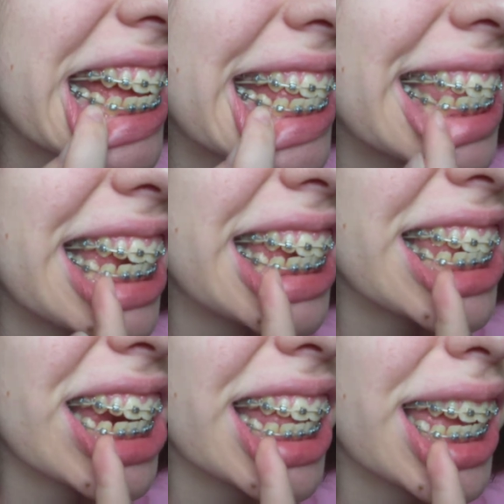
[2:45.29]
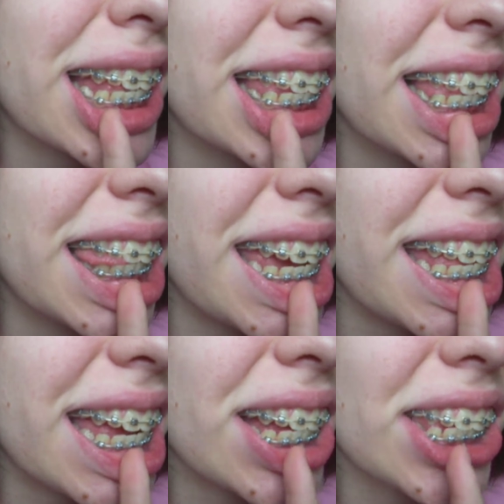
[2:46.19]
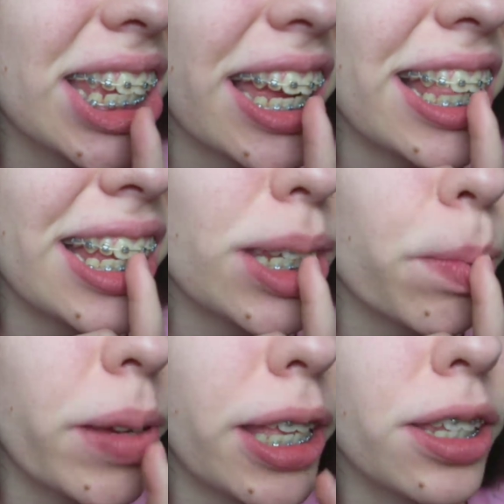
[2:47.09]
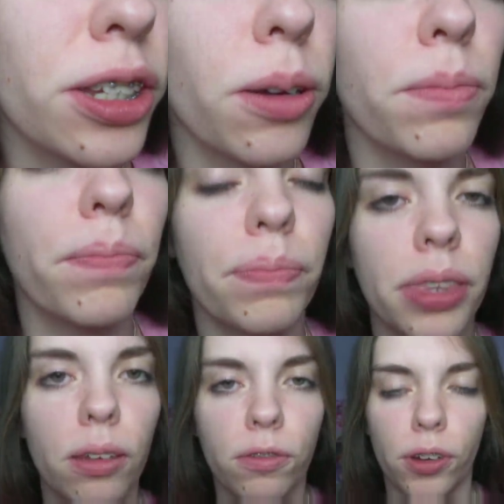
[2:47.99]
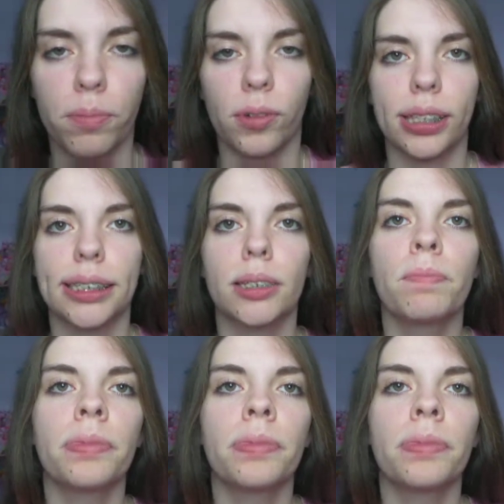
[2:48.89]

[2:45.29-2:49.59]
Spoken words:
You can see she's trying to get them to lean out slightly to meet the top front ones.